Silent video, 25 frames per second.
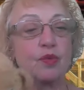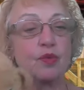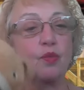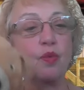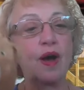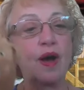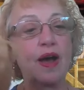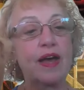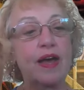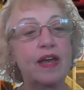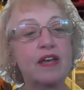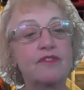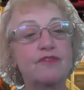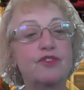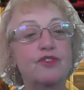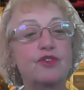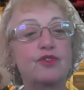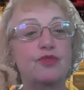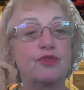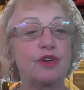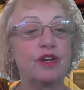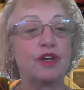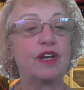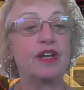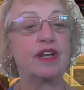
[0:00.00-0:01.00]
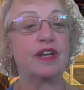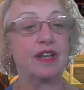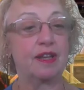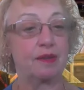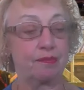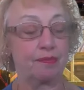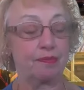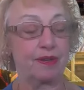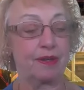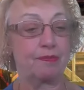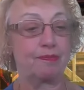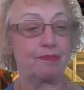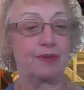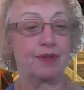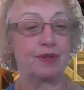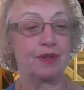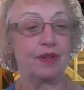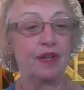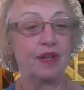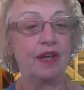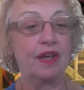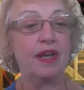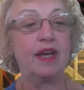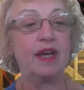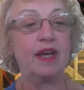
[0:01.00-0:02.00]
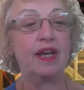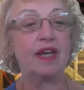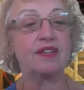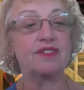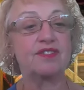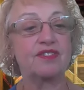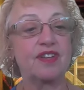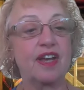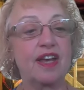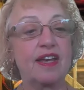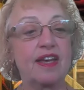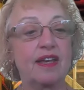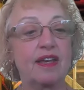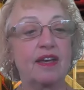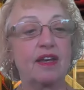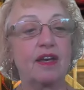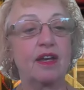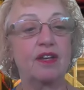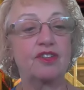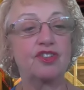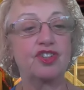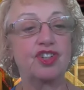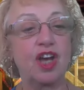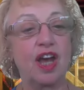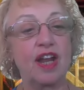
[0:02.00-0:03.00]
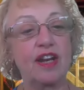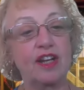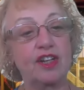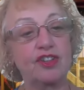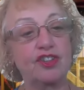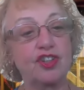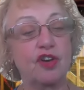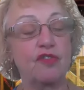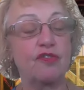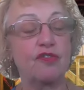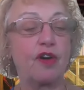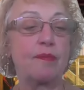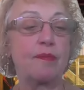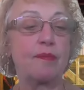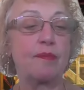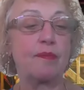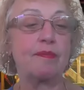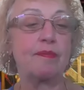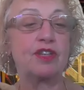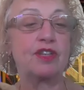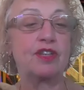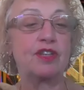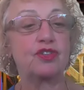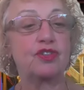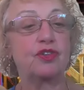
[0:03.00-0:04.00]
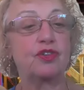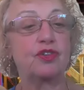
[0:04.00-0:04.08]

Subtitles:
way of greeting people. It's like Shana Tova means a good